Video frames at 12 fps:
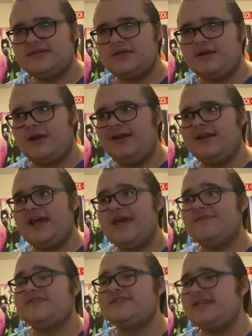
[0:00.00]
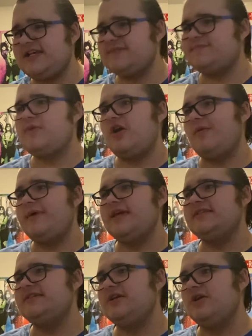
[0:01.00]
All right, I have 6
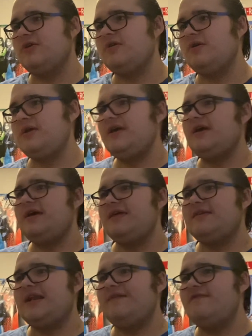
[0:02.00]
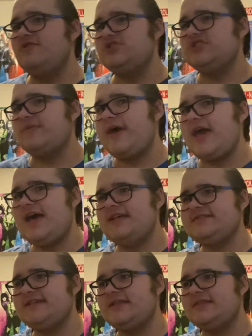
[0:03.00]
pomades here that I've used in the
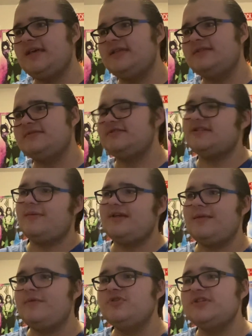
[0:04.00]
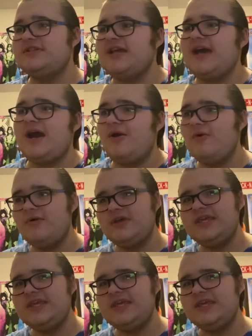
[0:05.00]
past, and then some that I'm using now,